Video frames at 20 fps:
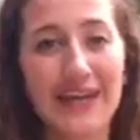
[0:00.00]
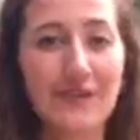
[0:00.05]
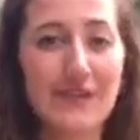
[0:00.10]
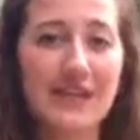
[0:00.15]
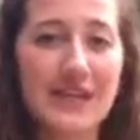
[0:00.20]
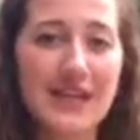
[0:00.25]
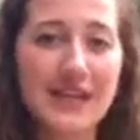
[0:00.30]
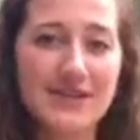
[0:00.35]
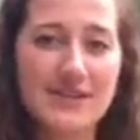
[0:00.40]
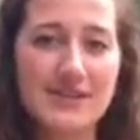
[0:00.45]
in a
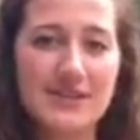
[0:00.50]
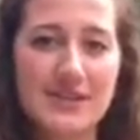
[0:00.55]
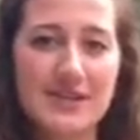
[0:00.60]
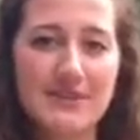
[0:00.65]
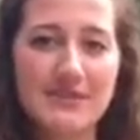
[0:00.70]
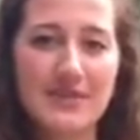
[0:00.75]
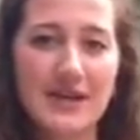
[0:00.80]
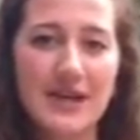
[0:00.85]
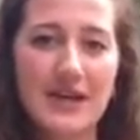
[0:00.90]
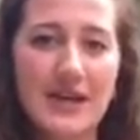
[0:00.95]

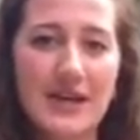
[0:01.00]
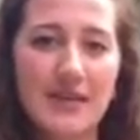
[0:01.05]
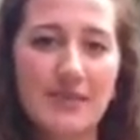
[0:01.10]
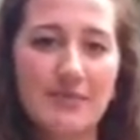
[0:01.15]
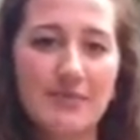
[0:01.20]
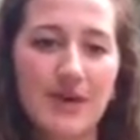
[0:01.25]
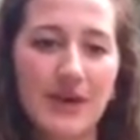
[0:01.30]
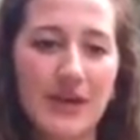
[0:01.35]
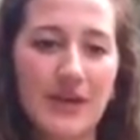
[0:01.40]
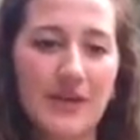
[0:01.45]
relationship,
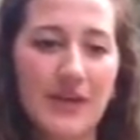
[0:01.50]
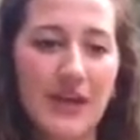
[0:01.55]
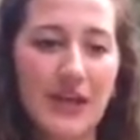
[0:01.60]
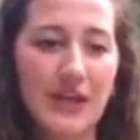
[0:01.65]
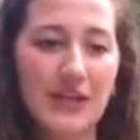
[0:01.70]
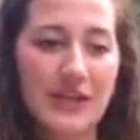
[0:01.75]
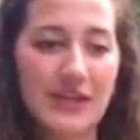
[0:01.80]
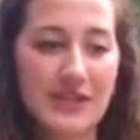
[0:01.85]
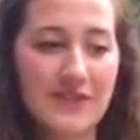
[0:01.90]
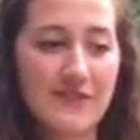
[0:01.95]
but that
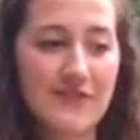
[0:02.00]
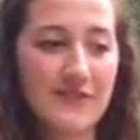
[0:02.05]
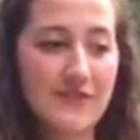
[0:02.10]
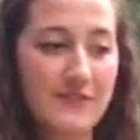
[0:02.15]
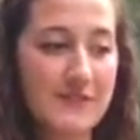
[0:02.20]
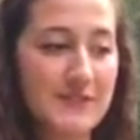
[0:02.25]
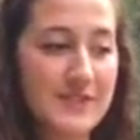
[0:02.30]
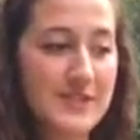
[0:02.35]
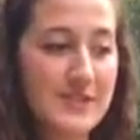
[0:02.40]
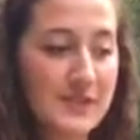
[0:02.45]
you need to
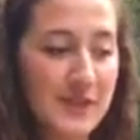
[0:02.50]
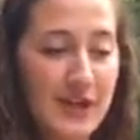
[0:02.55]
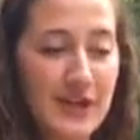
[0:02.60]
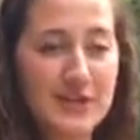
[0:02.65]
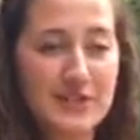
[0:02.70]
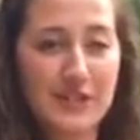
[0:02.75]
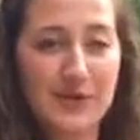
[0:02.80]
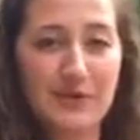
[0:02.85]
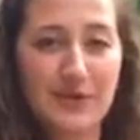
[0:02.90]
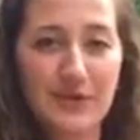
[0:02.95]

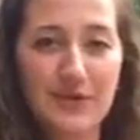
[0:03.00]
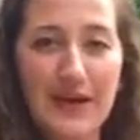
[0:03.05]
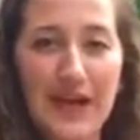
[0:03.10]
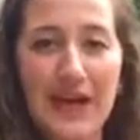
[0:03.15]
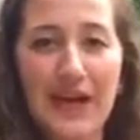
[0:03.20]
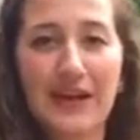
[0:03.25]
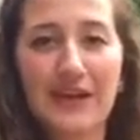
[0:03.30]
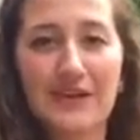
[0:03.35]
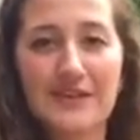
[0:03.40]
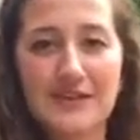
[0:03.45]
spiritually
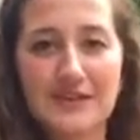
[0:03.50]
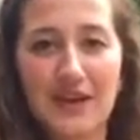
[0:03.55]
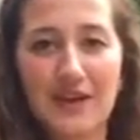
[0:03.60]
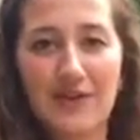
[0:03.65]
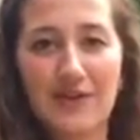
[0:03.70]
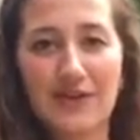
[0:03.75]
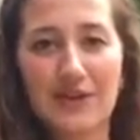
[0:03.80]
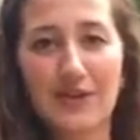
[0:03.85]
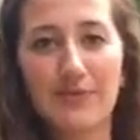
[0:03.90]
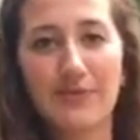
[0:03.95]
prepare
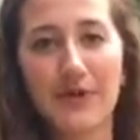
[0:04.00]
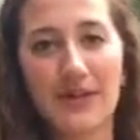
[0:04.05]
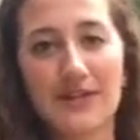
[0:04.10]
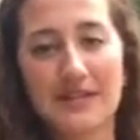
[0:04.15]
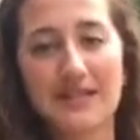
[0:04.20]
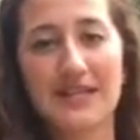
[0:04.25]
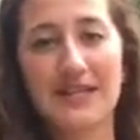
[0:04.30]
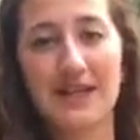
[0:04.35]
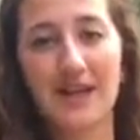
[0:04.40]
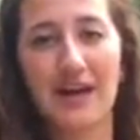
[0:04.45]
yourself for the
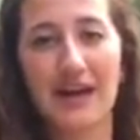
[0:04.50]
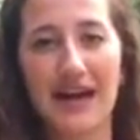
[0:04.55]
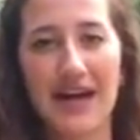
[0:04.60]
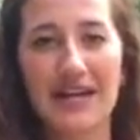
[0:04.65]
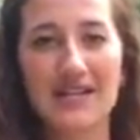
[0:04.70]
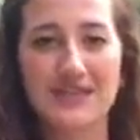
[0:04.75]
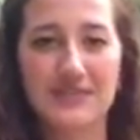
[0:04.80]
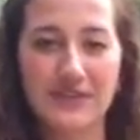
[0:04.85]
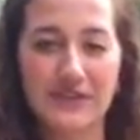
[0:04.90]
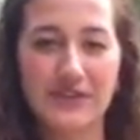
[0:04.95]
person that God
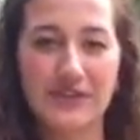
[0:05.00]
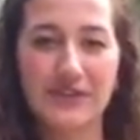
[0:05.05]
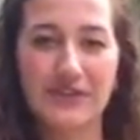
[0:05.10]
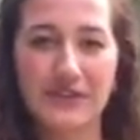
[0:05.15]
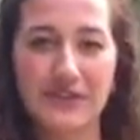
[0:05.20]
has for you in